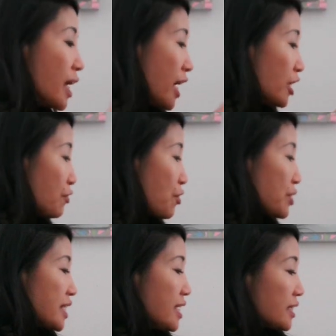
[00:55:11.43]
And of
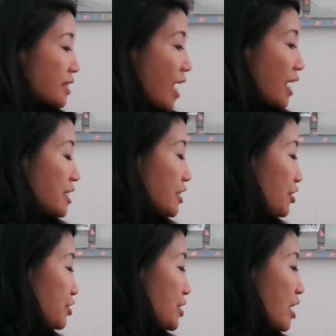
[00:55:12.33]
course, inside,
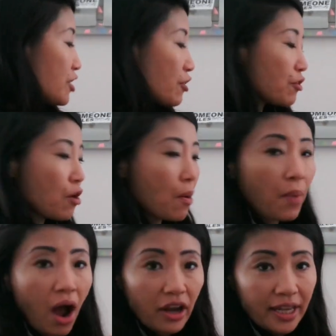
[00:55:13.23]
there's another
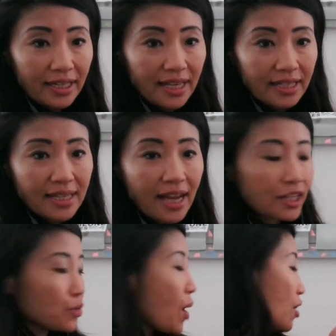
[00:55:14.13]
pocket inside
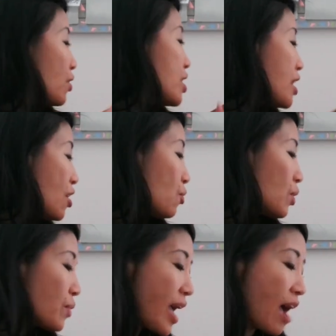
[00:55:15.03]
as well.
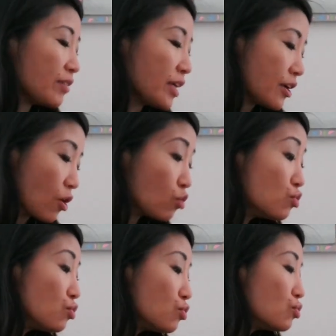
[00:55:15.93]
What do I have in here?
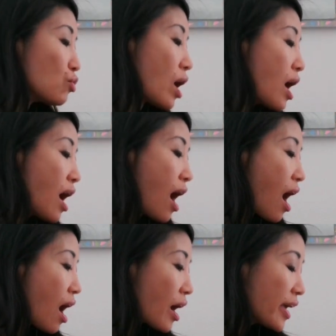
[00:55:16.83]
Ooh,
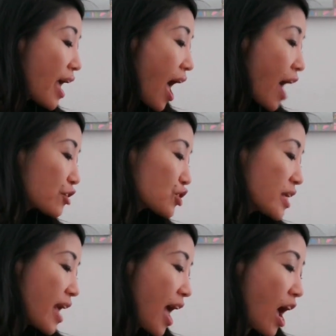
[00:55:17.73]
I
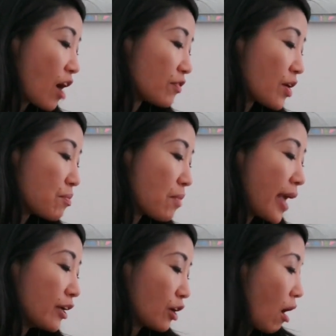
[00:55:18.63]
actually have
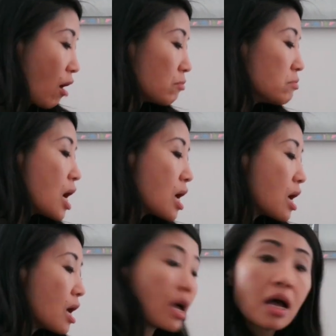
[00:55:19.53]
my gum
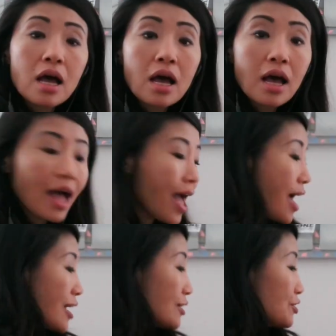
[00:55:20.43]

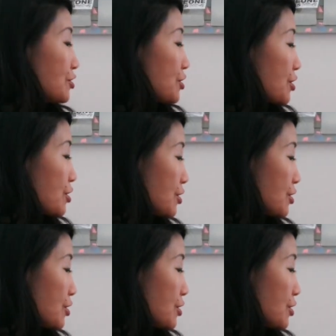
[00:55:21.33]
and